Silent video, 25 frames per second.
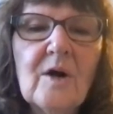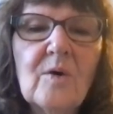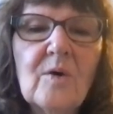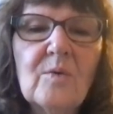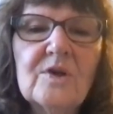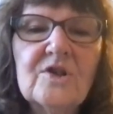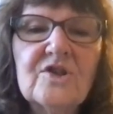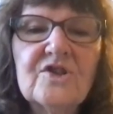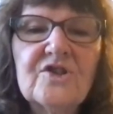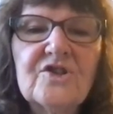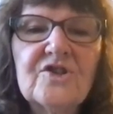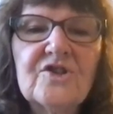
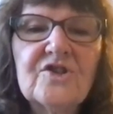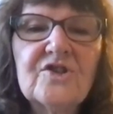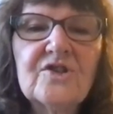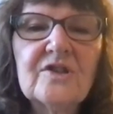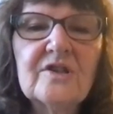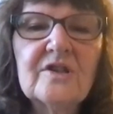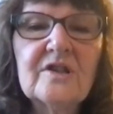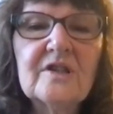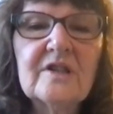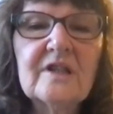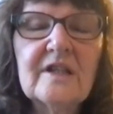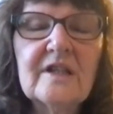which
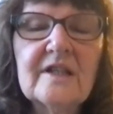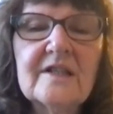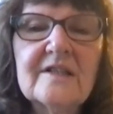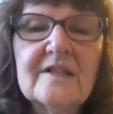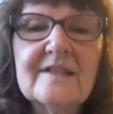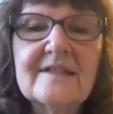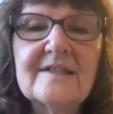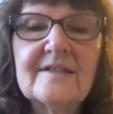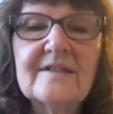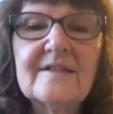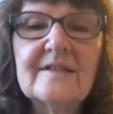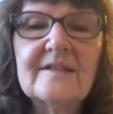
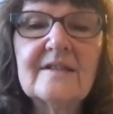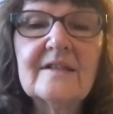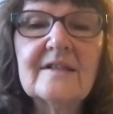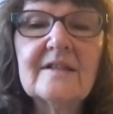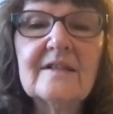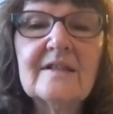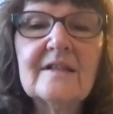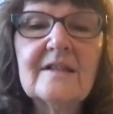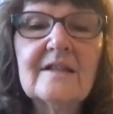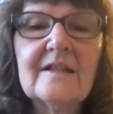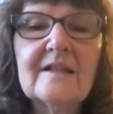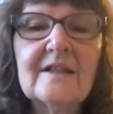is
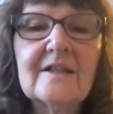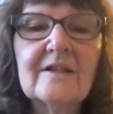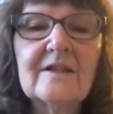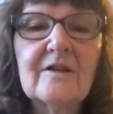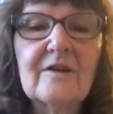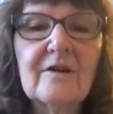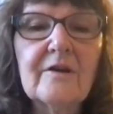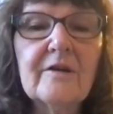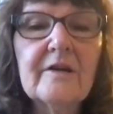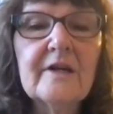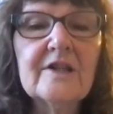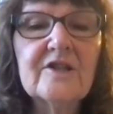
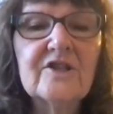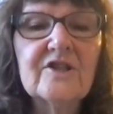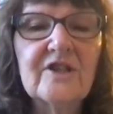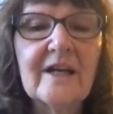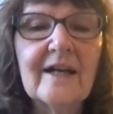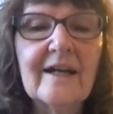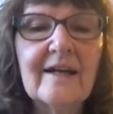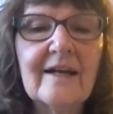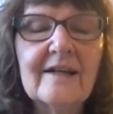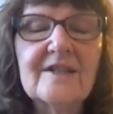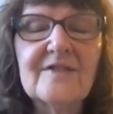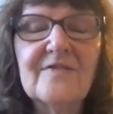
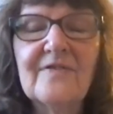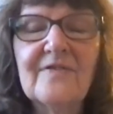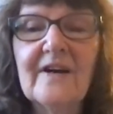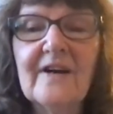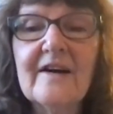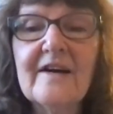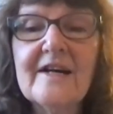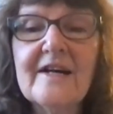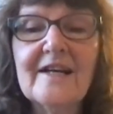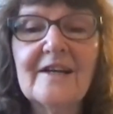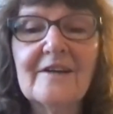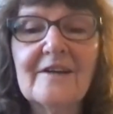encouraging. It's
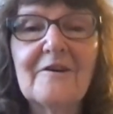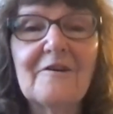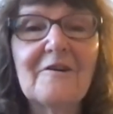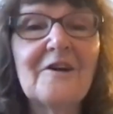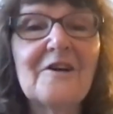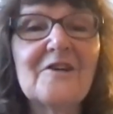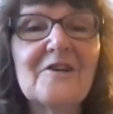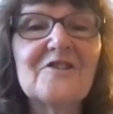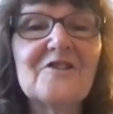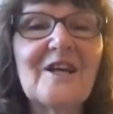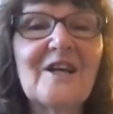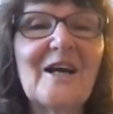very
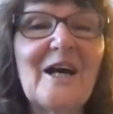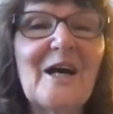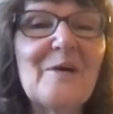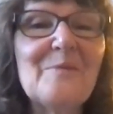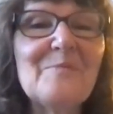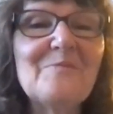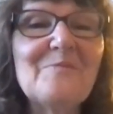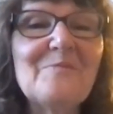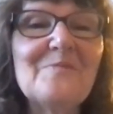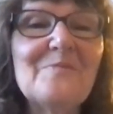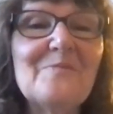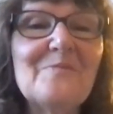encouraging.
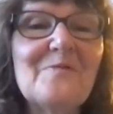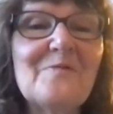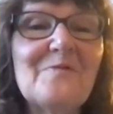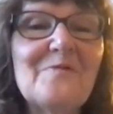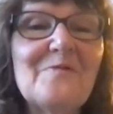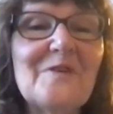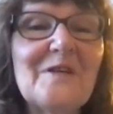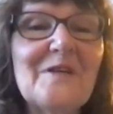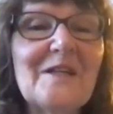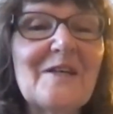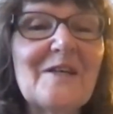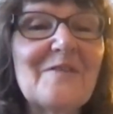I'm
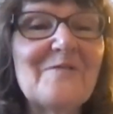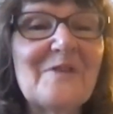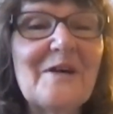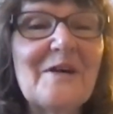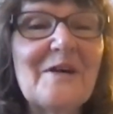feeling